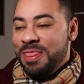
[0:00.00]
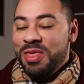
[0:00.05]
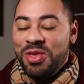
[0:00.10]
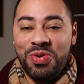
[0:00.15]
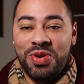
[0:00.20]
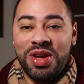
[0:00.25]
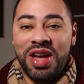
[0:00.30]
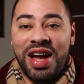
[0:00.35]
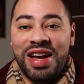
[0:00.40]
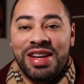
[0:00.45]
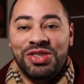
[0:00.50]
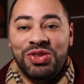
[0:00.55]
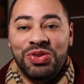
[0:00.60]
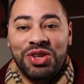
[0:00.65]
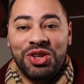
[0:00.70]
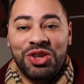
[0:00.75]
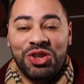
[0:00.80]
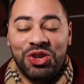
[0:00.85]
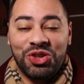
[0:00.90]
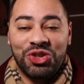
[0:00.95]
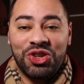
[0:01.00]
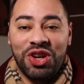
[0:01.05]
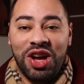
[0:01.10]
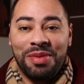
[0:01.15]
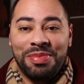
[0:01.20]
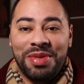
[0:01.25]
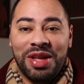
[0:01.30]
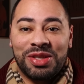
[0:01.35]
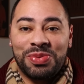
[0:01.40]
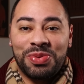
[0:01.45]
you guys, you did a good
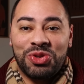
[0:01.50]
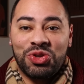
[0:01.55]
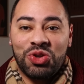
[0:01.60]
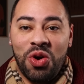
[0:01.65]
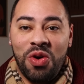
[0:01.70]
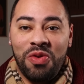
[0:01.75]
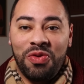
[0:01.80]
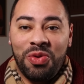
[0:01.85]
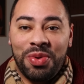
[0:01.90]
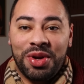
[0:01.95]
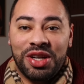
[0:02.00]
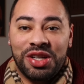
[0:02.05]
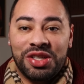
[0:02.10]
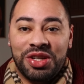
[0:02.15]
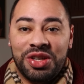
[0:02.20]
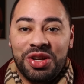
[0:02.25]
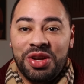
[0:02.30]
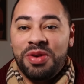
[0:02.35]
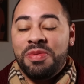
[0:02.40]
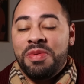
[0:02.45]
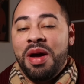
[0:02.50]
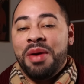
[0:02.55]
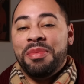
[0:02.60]
job. That's what Jehovah wanted to do.